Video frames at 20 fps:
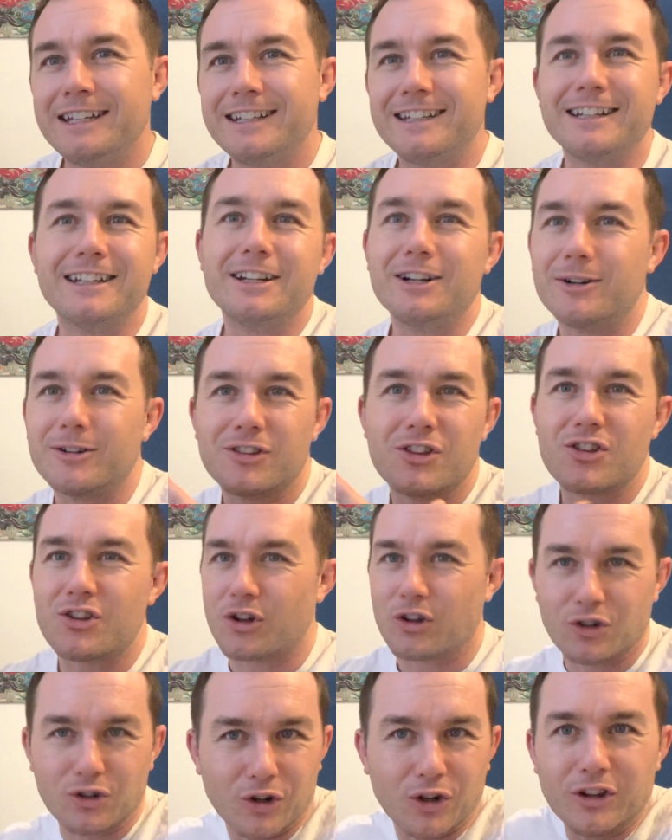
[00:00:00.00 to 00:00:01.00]
It's just a
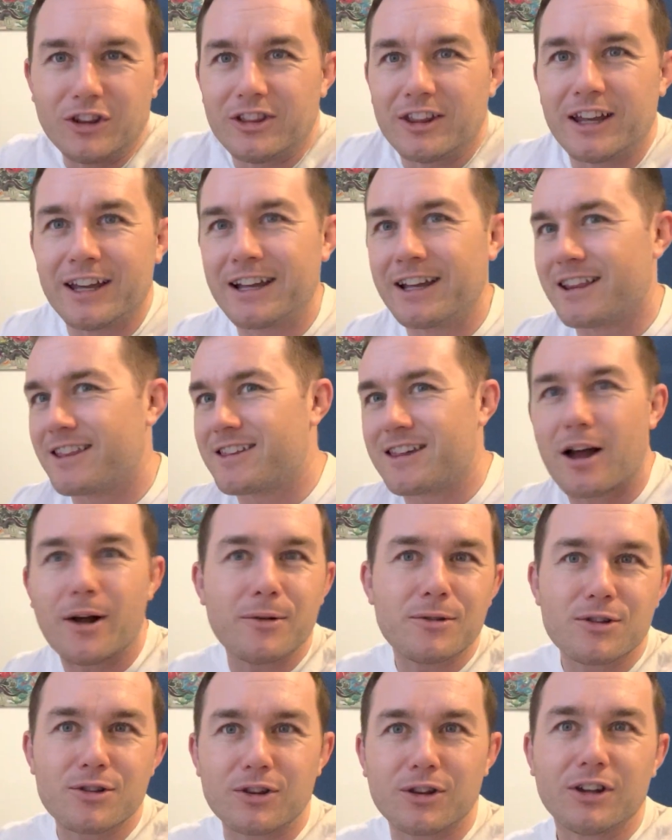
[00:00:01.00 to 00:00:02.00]
good thing. It
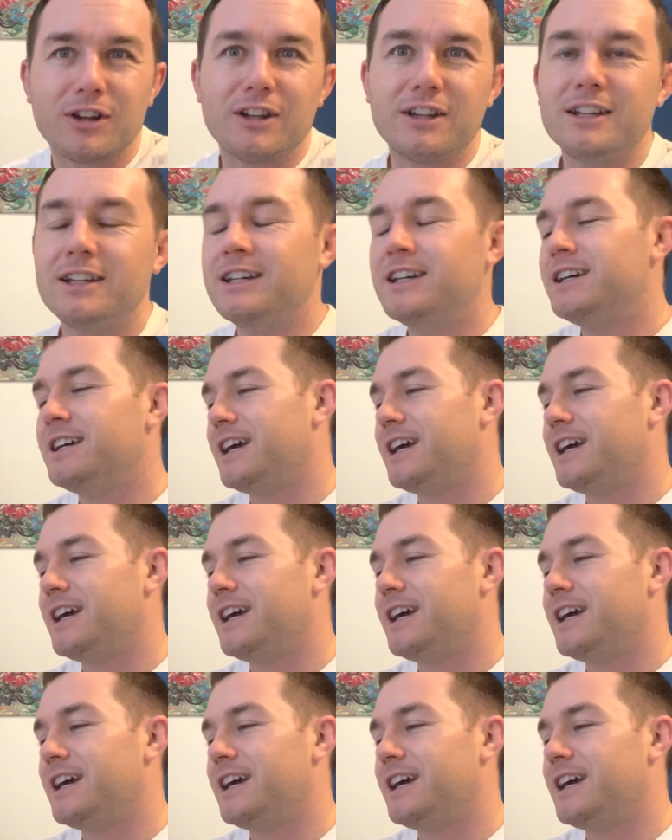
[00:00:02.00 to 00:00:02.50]
sounds good.